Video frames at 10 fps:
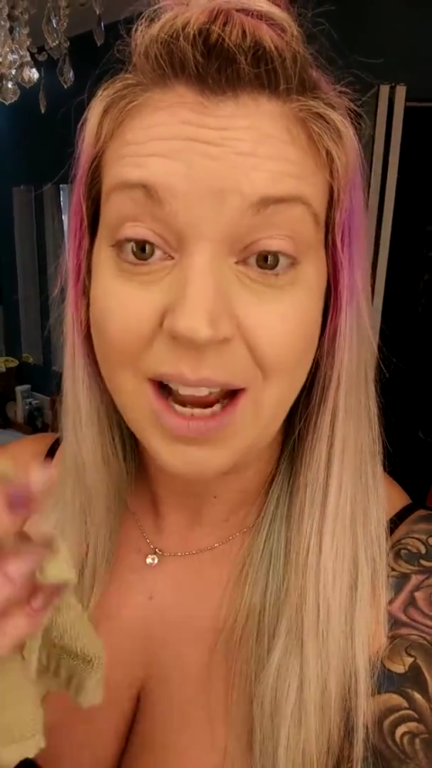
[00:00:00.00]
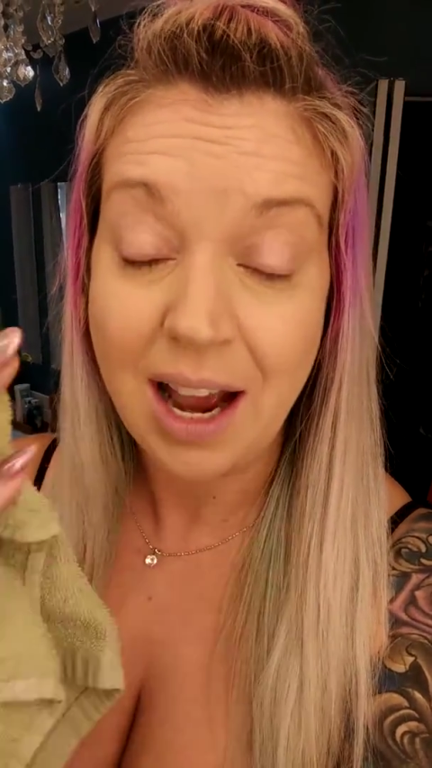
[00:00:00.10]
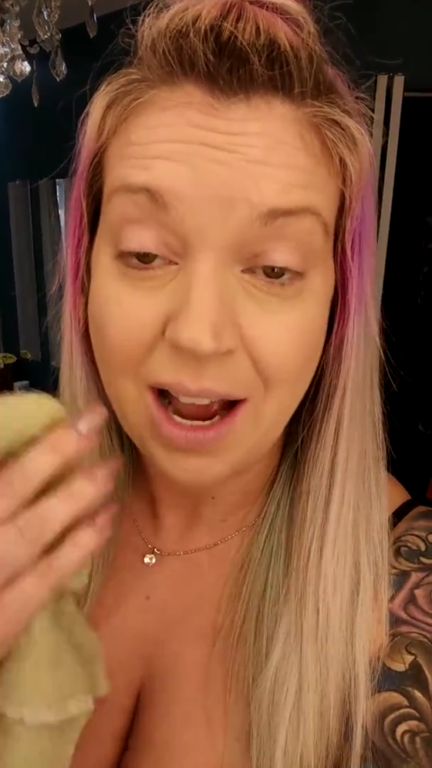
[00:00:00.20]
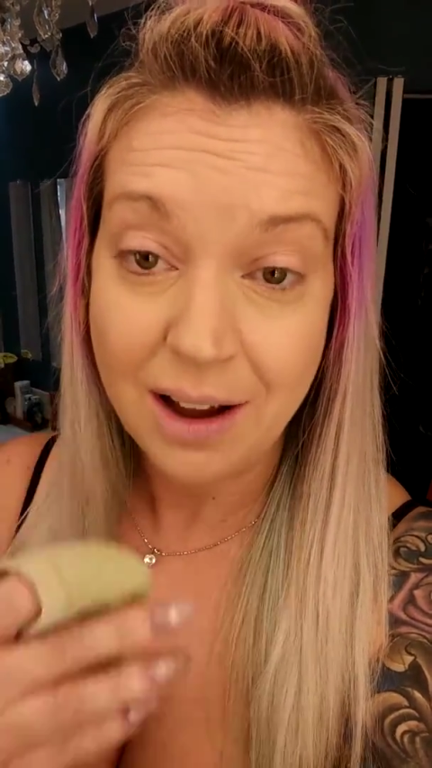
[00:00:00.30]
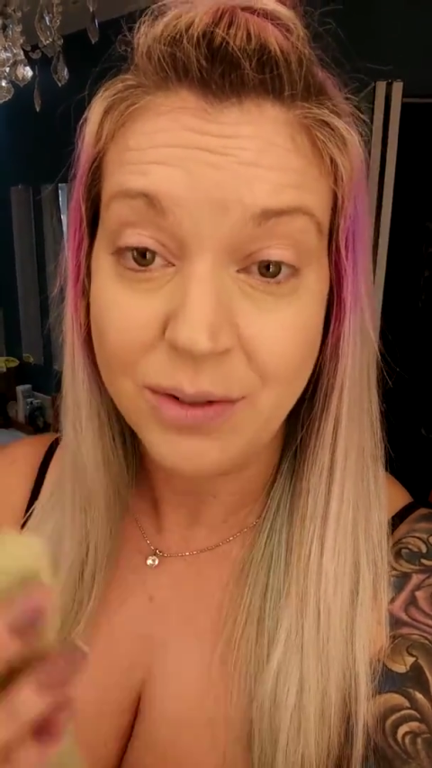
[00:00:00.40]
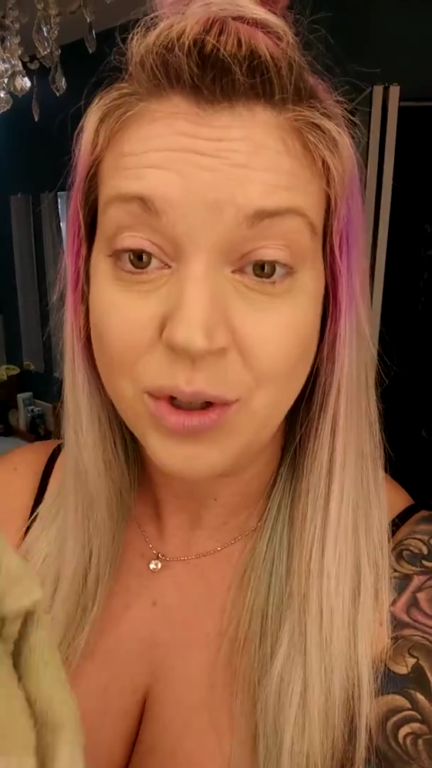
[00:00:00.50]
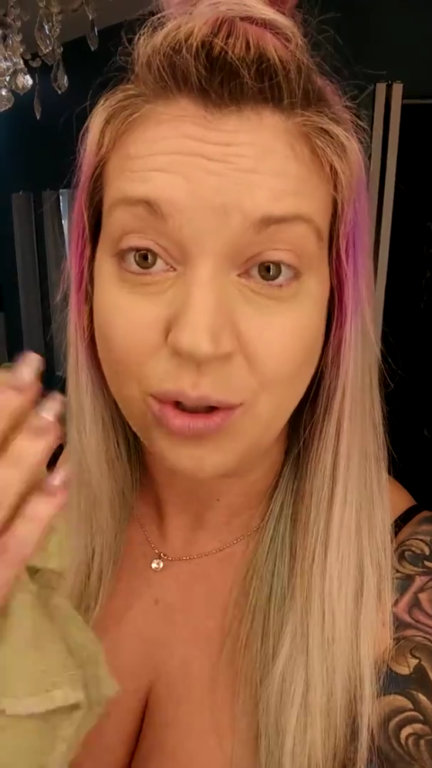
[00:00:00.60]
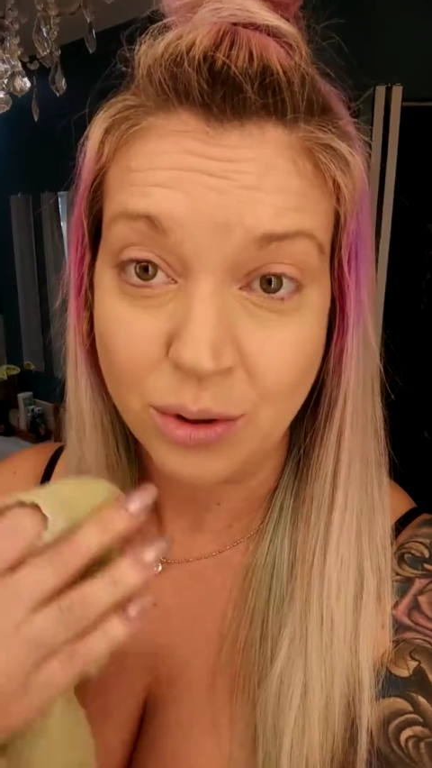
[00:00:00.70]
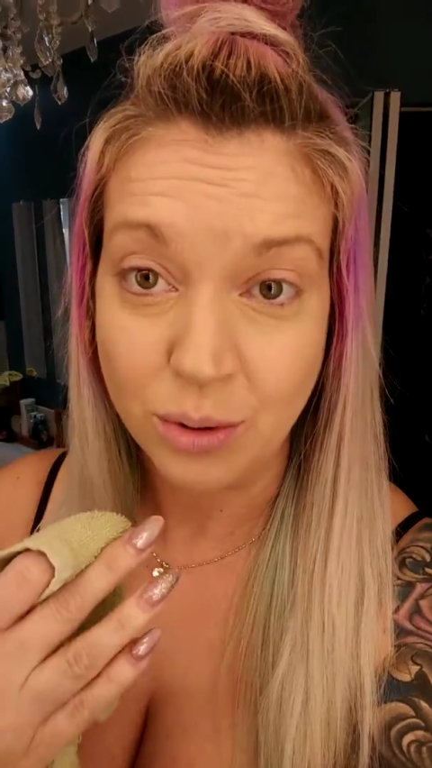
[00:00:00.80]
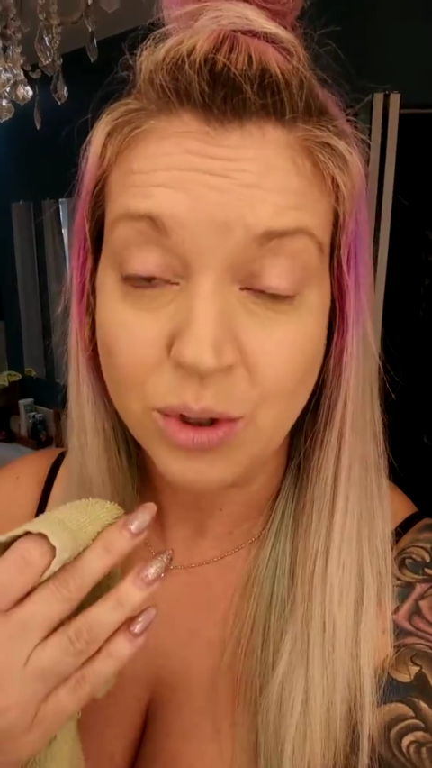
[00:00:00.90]
have
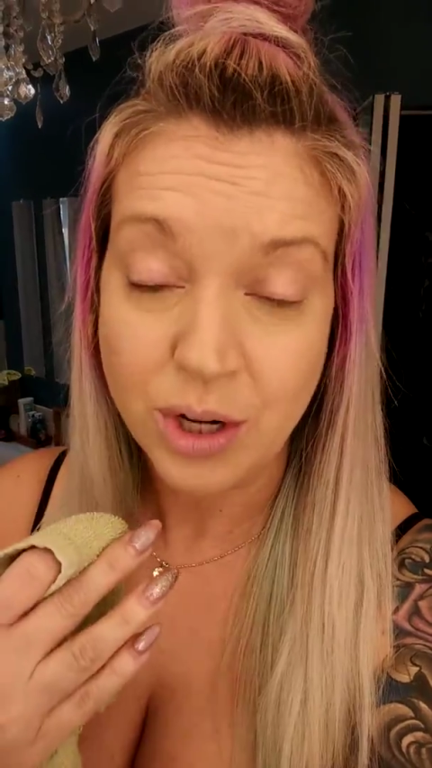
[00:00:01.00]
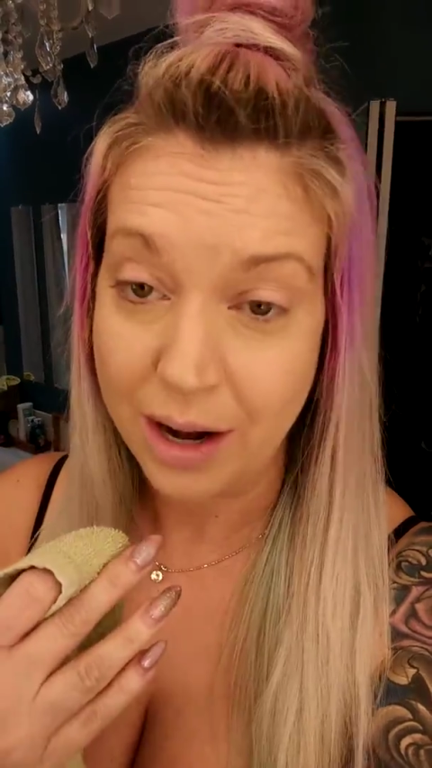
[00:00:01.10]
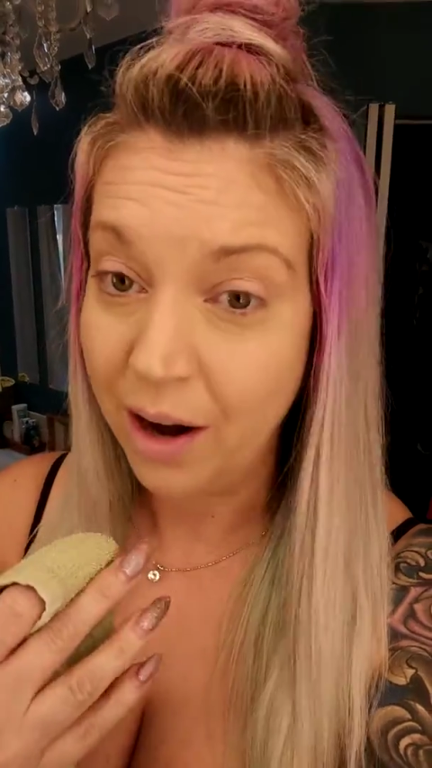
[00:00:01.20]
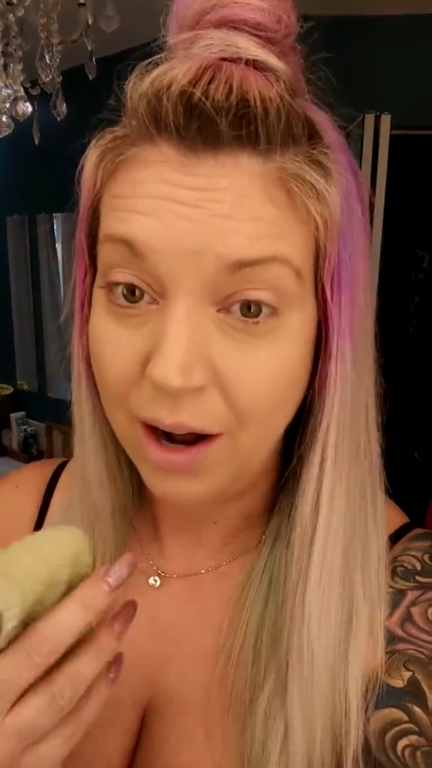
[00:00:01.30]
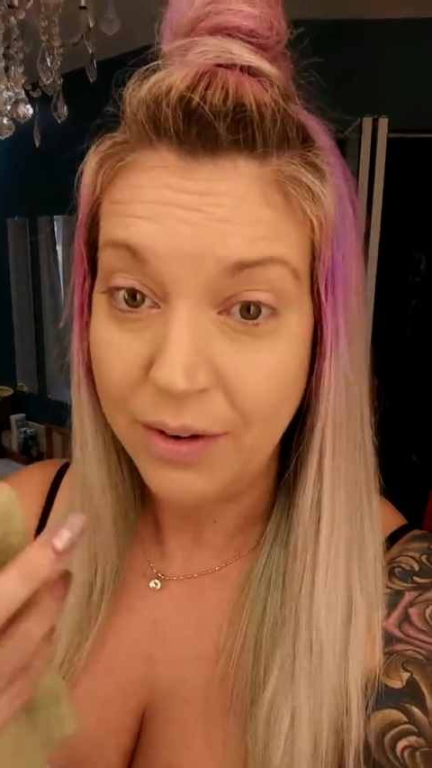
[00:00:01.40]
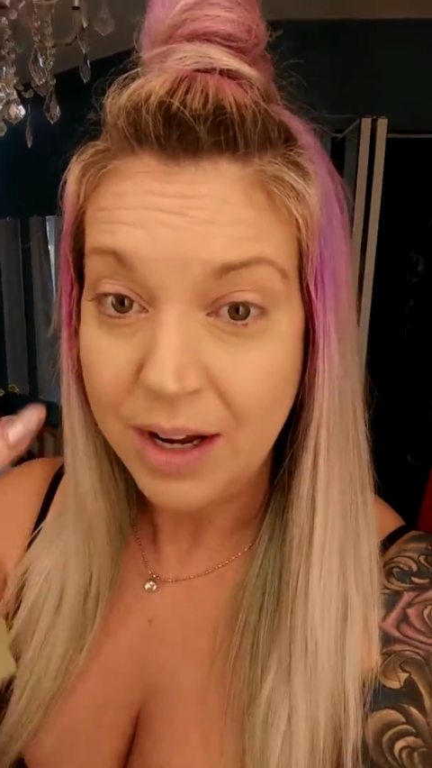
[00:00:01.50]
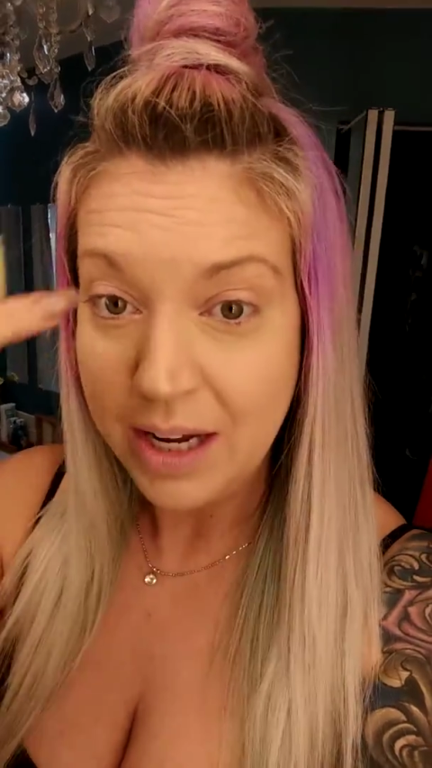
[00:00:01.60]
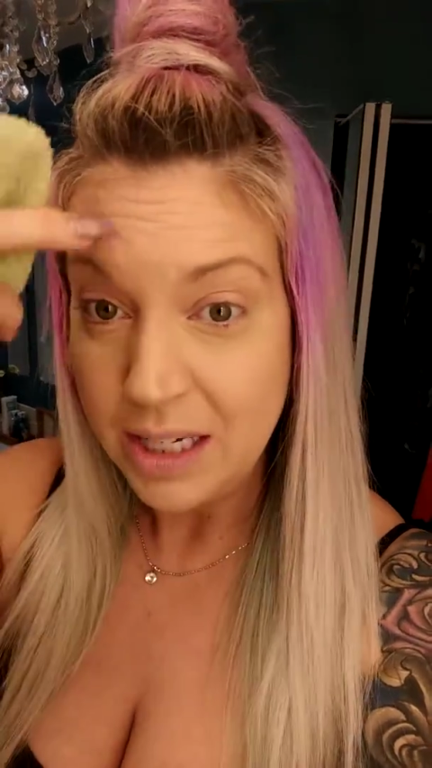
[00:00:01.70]
to shed off,